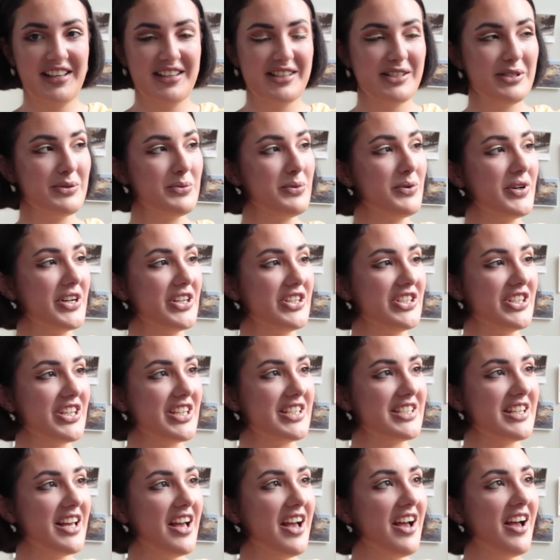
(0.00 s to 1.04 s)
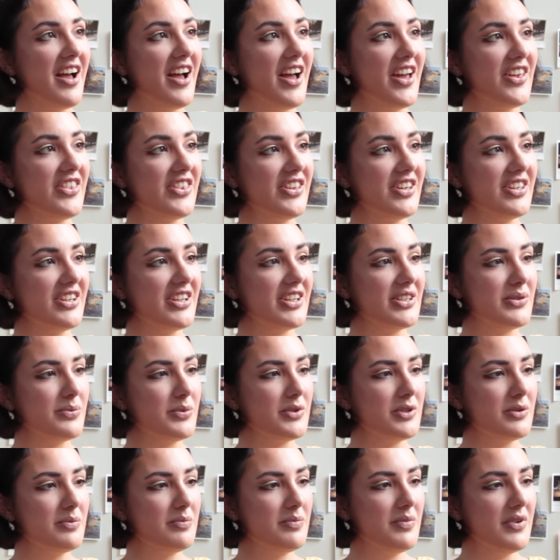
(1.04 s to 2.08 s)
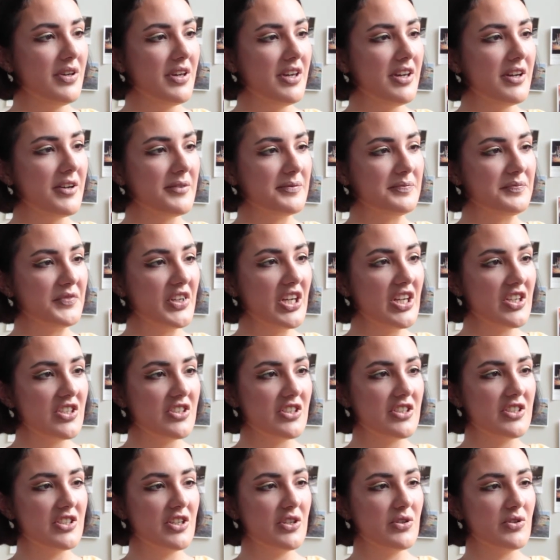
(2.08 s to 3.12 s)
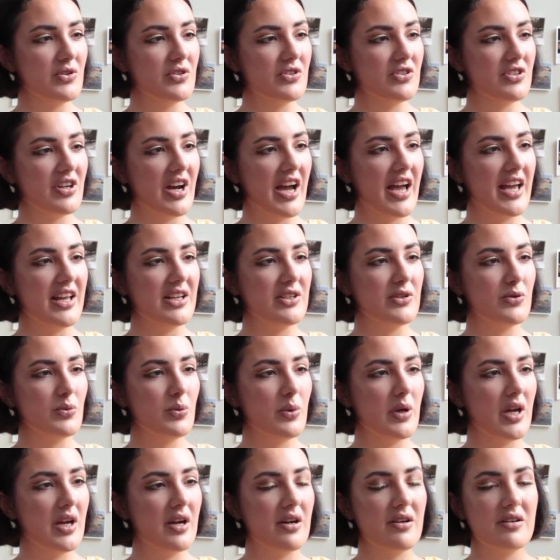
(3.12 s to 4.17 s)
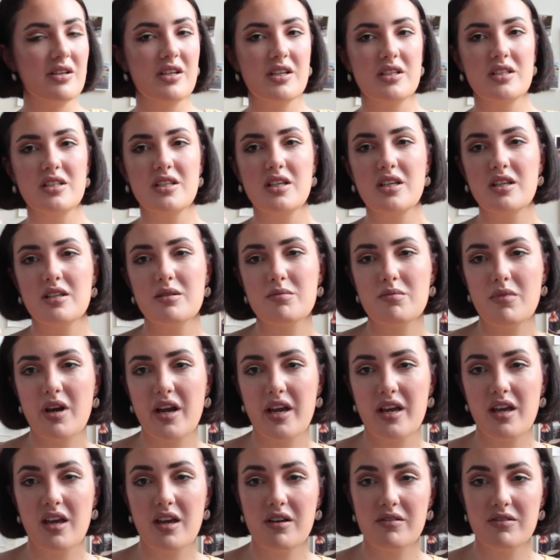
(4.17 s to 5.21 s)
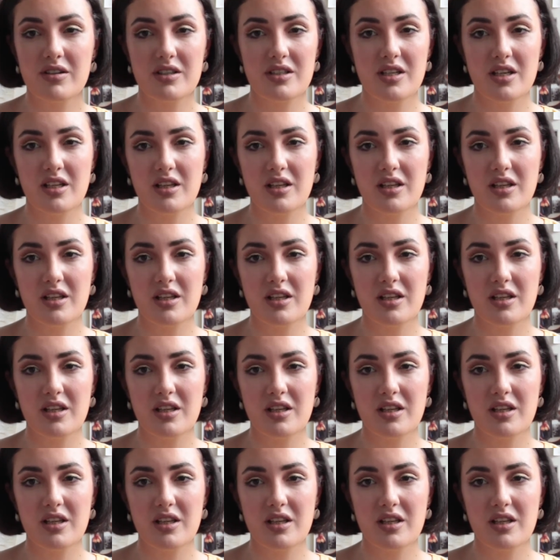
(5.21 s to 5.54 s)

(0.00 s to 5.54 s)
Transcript: swatches, I think it will be interesting to try and wear it in my everyday